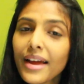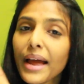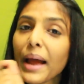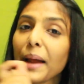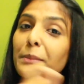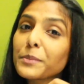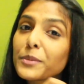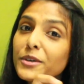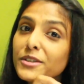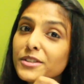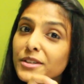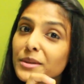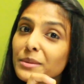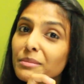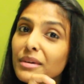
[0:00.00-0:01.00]
and
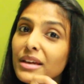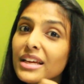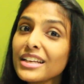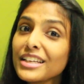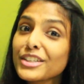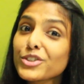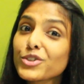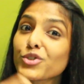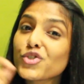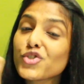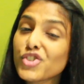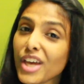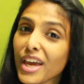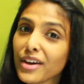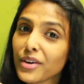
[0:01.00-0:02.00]
person B needs to
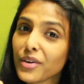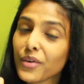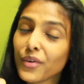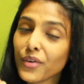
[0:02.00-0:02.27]
check